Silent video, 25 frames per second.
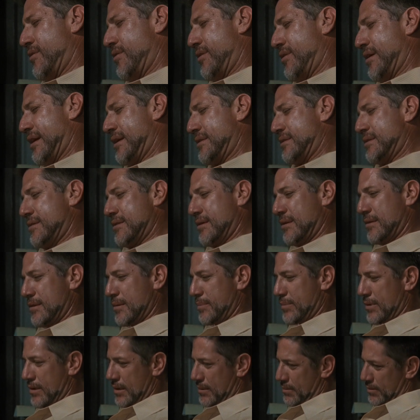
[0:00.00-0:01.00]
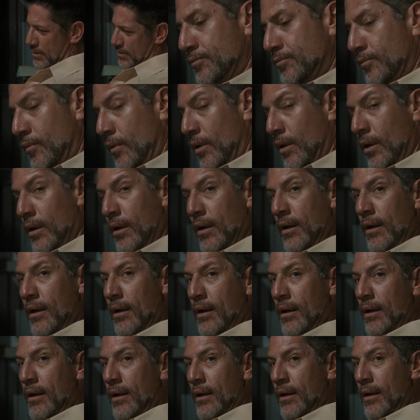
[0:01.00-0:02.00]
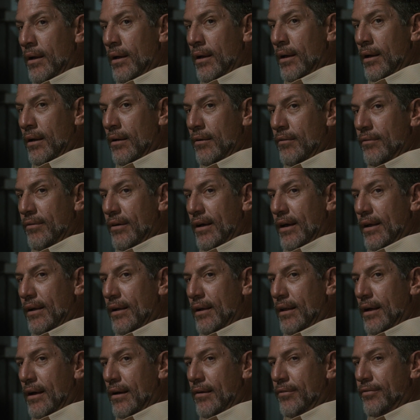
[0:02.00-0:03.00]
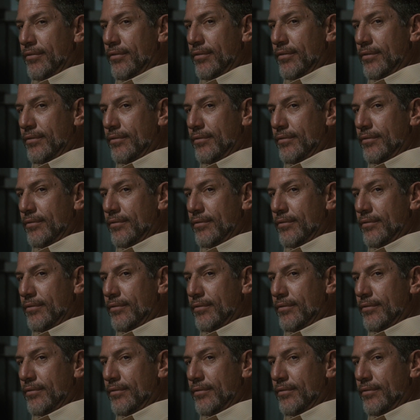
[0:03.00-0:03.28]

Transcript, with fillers: that's not the problem. Bad enough.